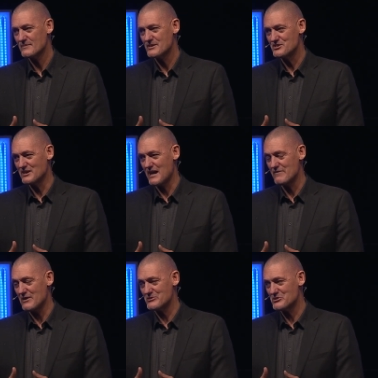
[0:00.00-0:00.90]
She
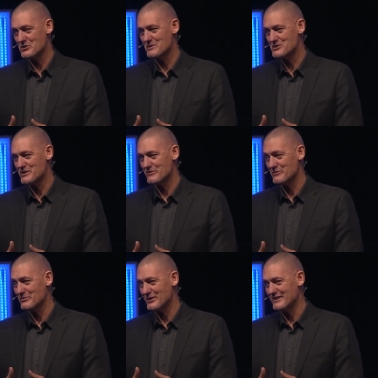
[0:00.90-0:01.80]
gave out so much of her
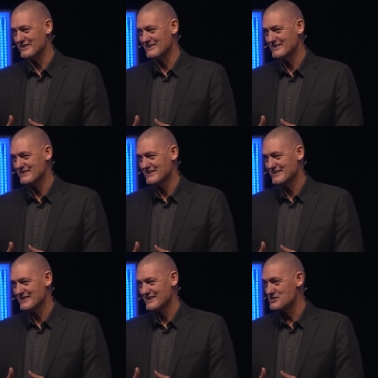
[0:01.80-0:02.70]
blood,
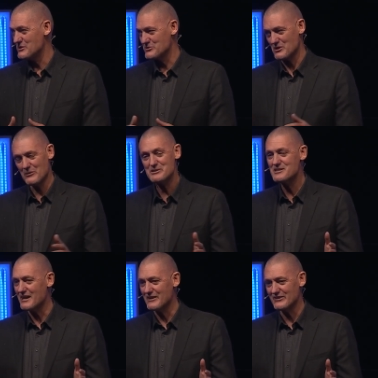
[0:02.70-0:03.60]
she was always
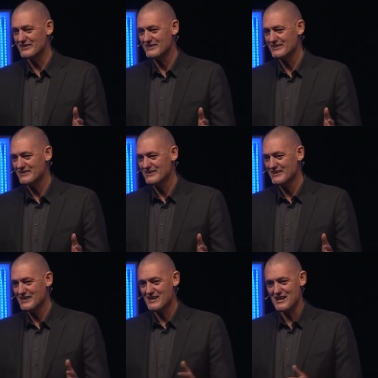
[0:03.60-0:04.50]
tired
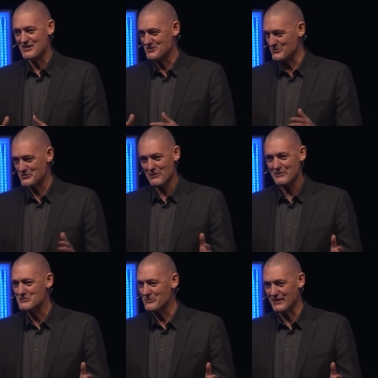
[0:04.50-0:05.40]
and she was
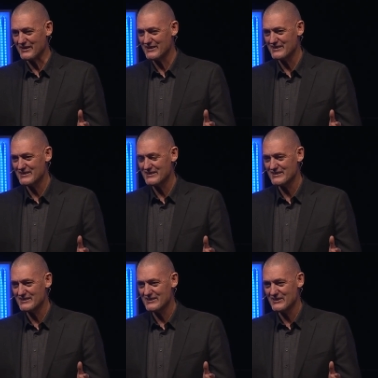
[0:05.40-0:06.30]
always weak,
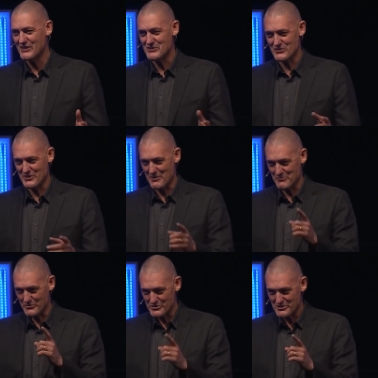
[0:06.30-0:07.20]
so that
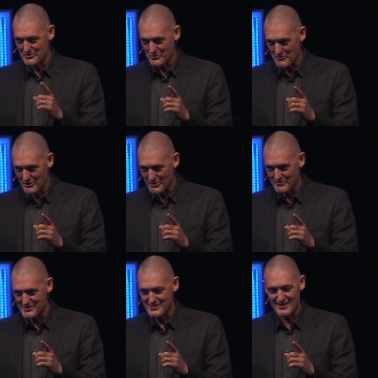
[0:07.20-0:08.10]
Muslim women could
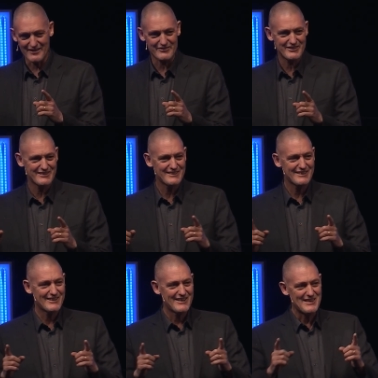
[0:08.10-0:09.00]
be saved,
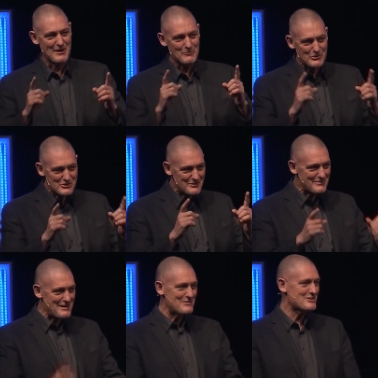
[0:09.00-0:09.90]
that Muslim
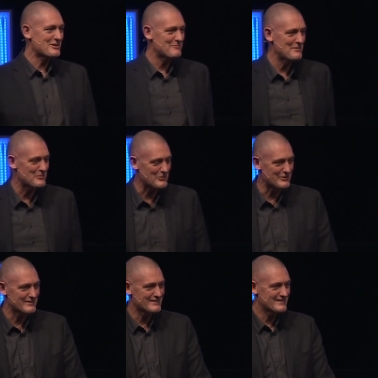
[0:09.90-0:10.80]
babies could be born,